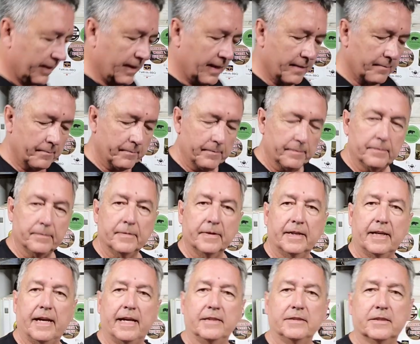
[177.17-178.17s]
up,
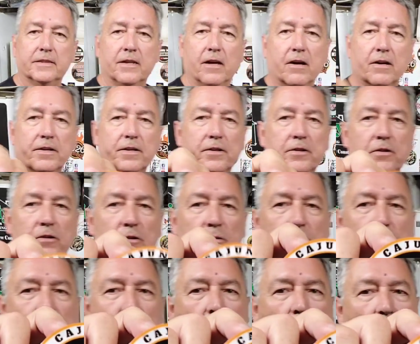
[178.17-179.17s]
Cajun, our
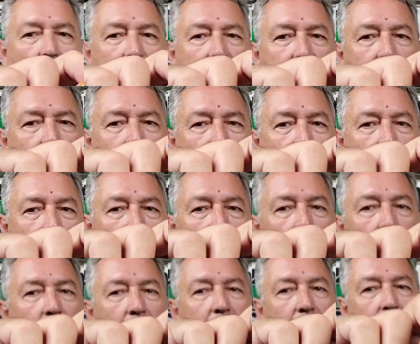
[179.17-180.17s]
new
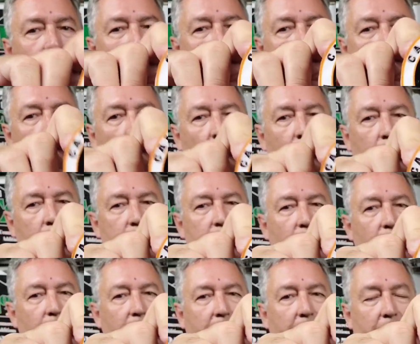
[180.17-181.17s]
barbecue.
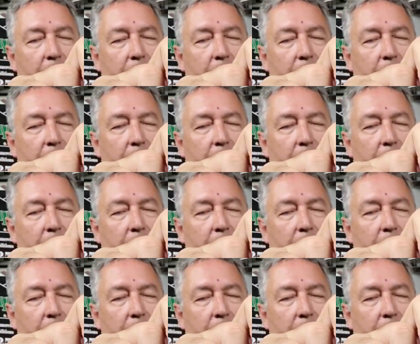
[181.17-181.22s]
Bones over